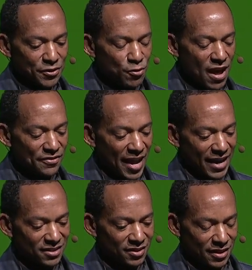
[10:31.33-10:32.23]
you have
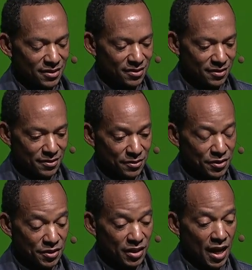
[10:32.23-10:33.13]
access
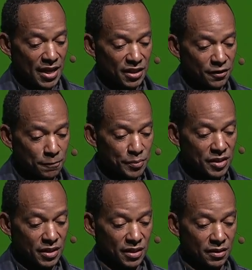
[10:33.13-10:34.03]
to the kind of
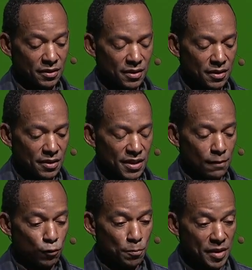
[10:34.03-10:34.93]
being
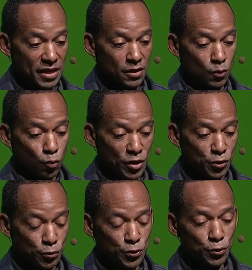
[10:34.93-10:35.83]
that will make what
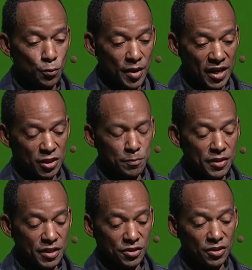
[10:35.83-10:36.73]
you do
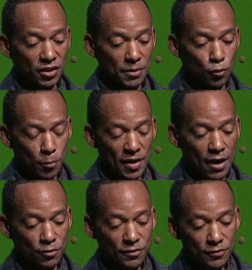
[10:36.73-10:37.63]
exponentially more
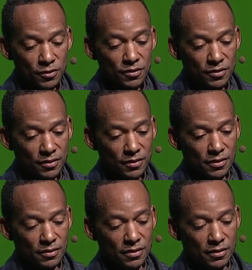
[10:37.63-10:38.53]
powerful
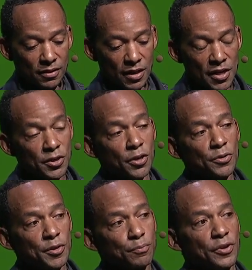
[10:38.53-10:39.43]
and
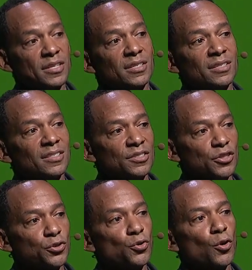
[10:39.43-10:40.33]
know that presence is
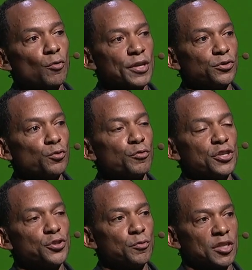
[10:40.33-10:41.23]
the doorway through
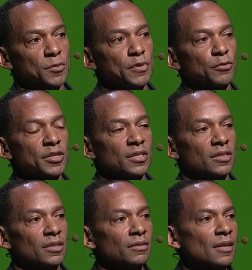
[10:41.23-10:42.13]
which you
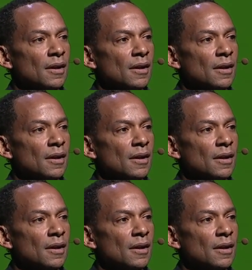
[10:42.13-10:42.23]
experience it.